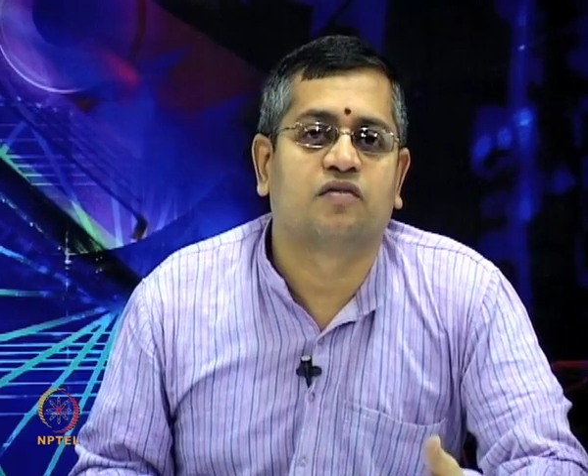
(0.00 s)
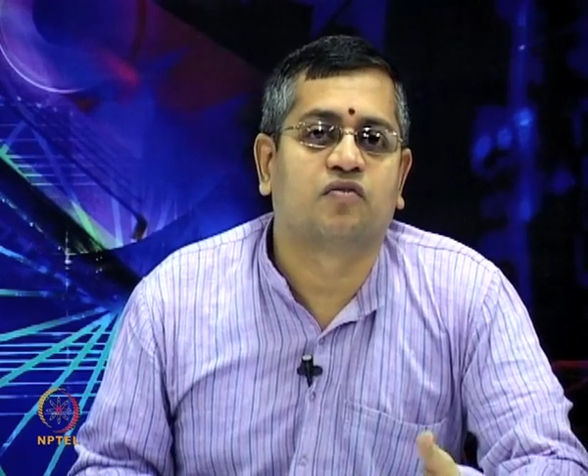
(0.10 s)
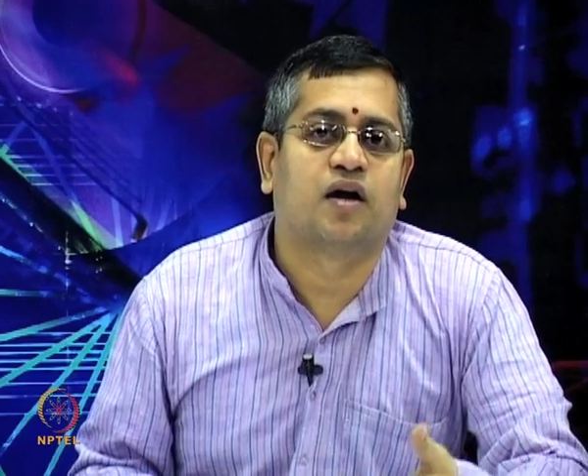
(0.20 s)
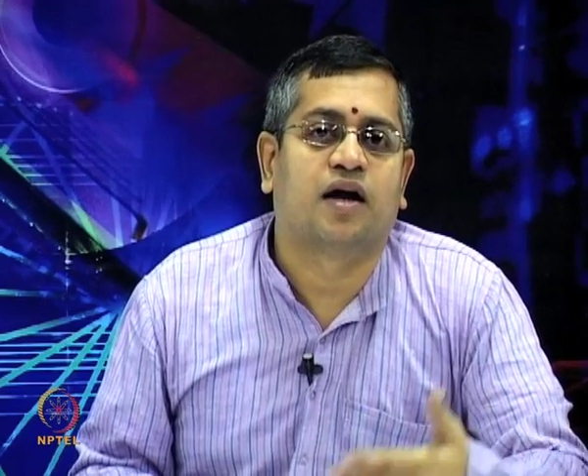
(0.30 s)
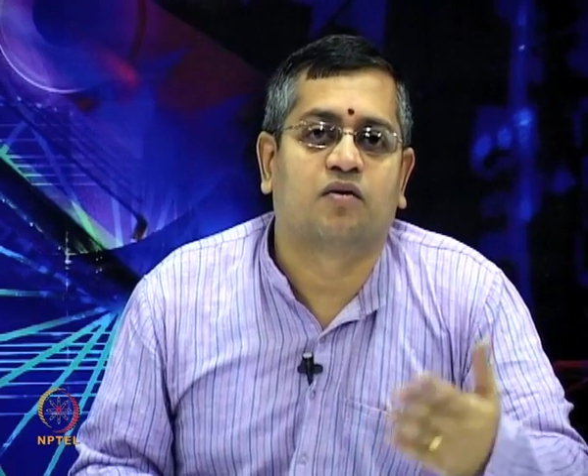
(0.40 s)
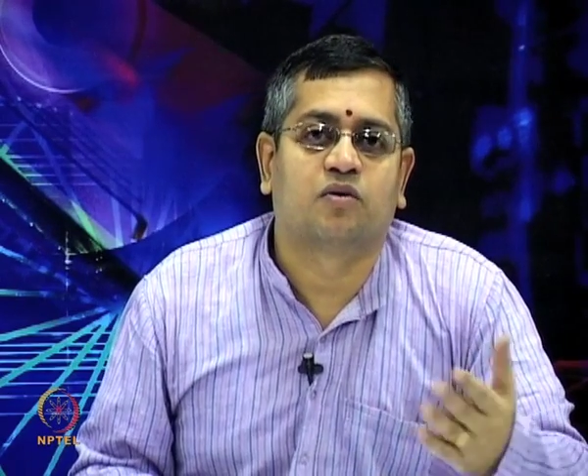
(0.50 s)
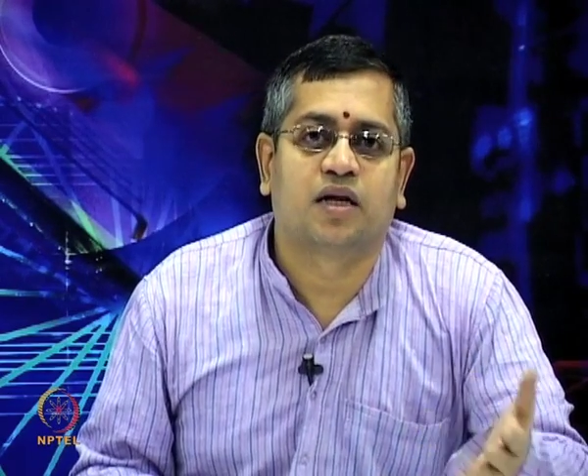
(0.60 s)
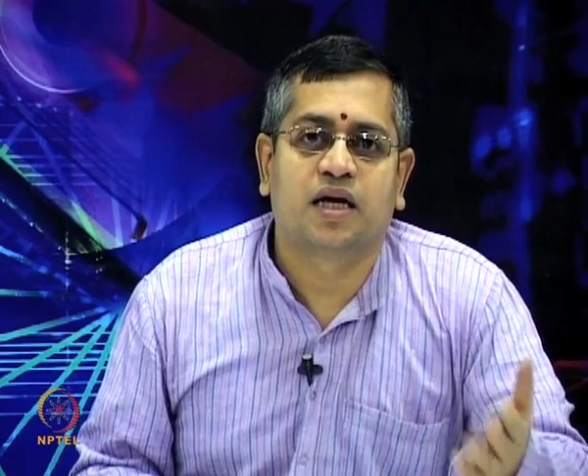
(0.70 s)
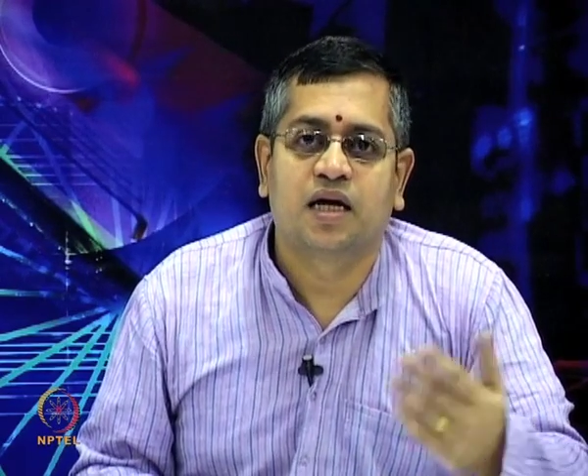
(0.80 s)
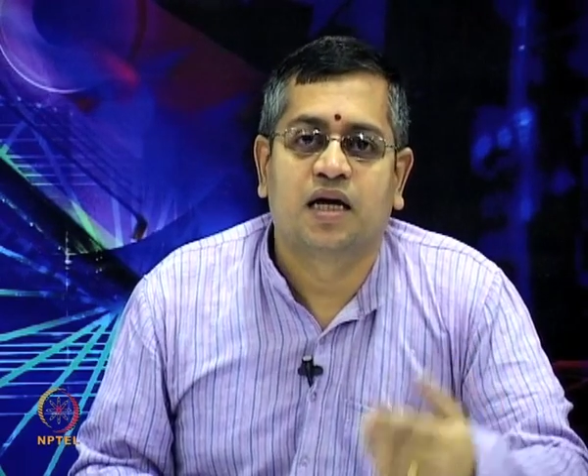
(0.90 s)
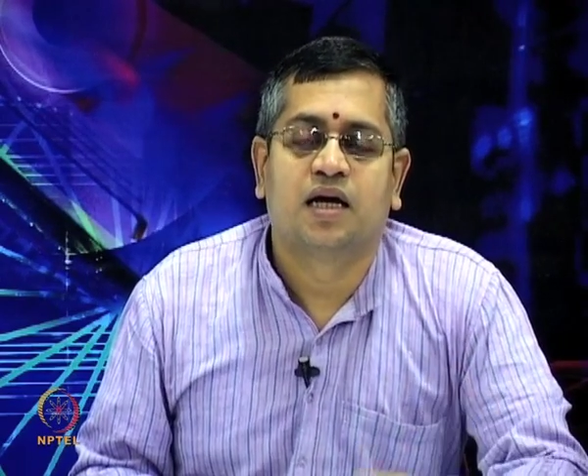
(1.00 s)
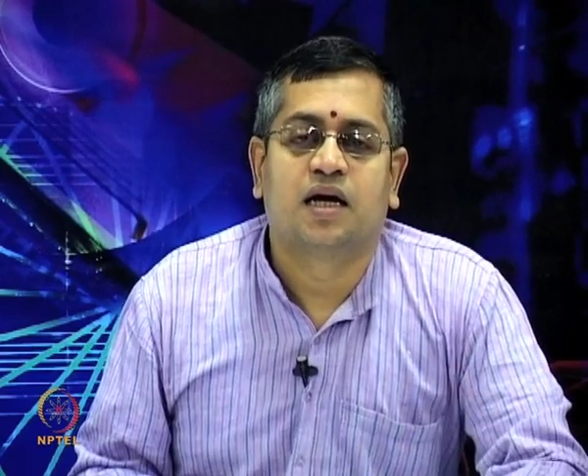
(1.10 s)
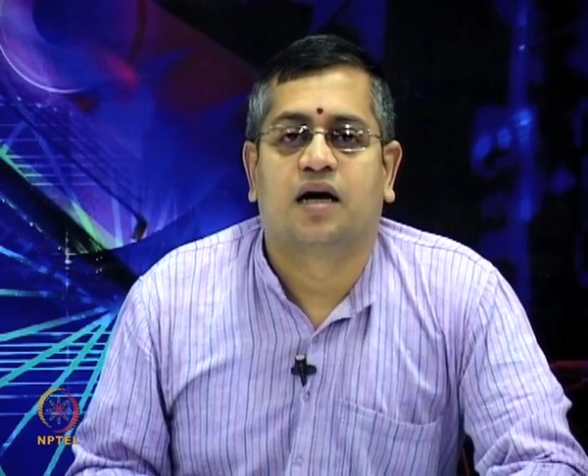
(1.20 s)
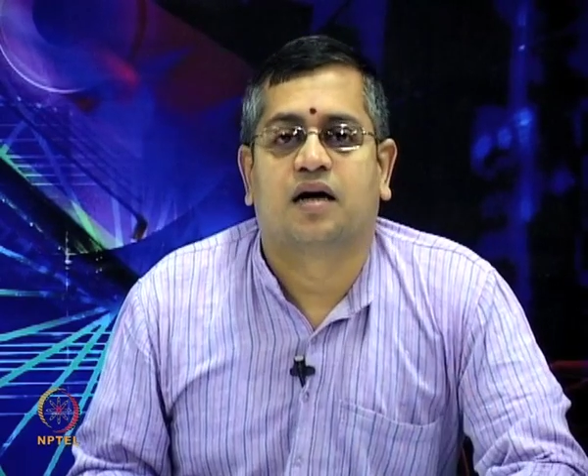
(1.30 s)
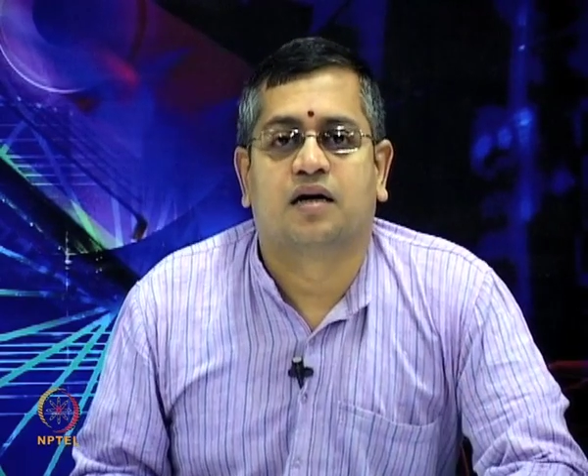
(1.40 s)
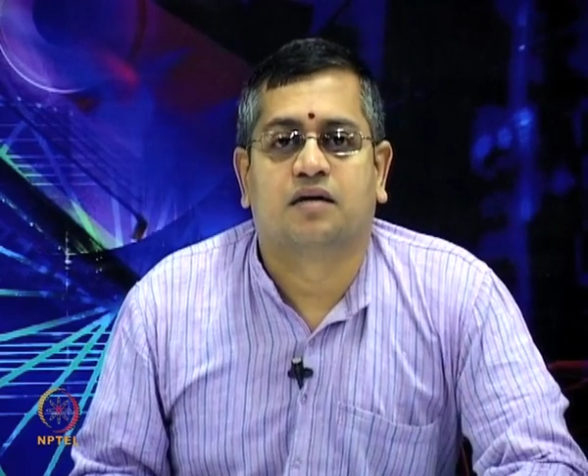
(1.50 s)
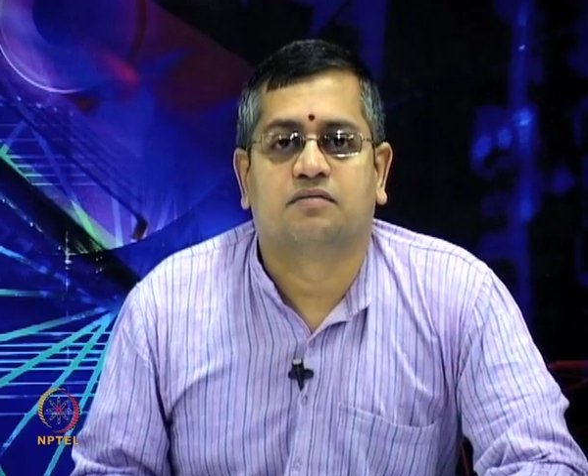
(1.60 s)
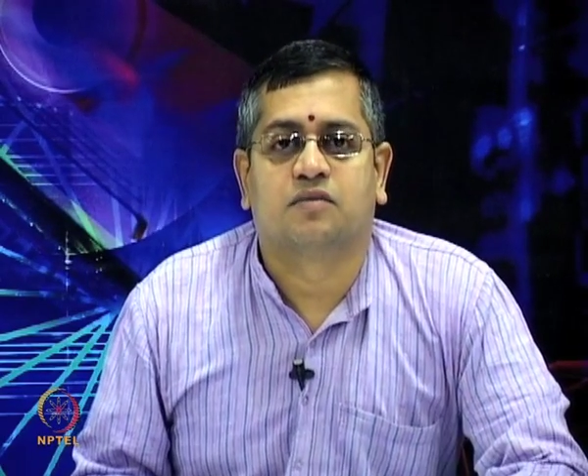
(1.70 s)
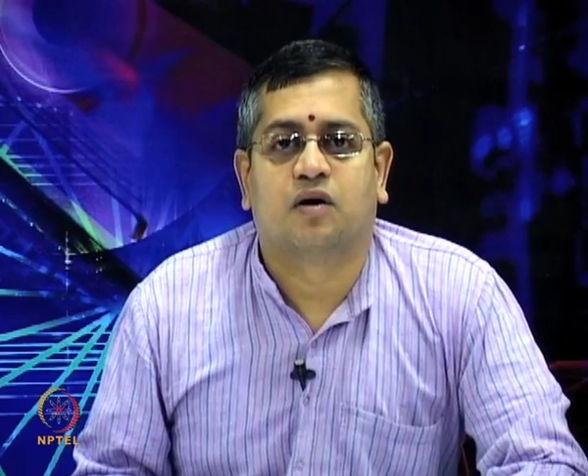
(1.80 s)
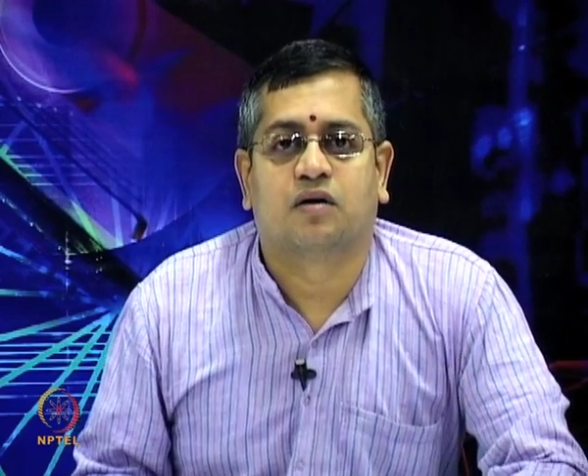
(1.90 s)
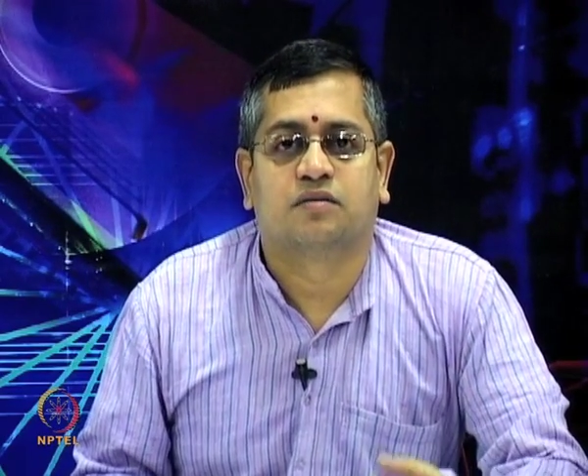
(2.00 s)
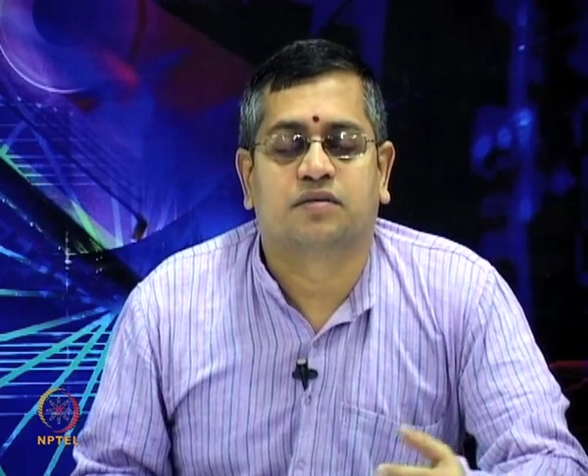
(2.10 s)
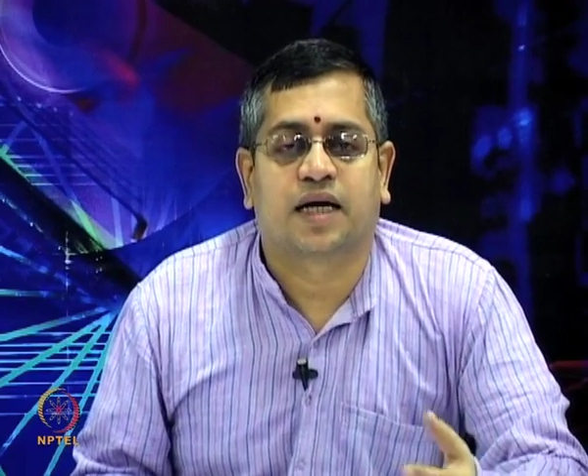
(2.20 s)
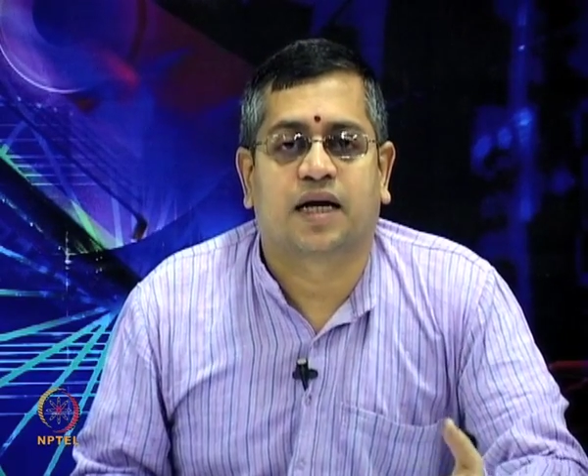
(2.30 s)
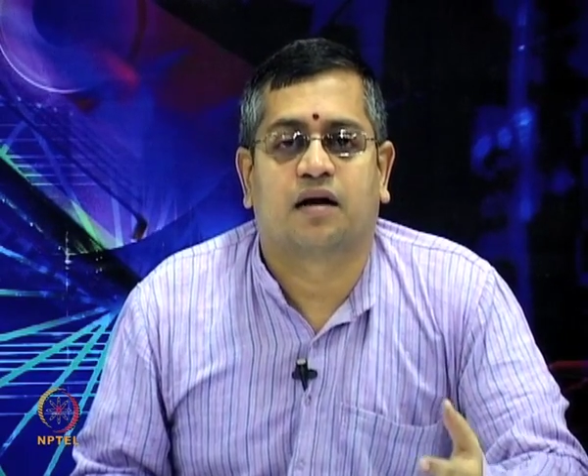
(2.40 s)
if you had only first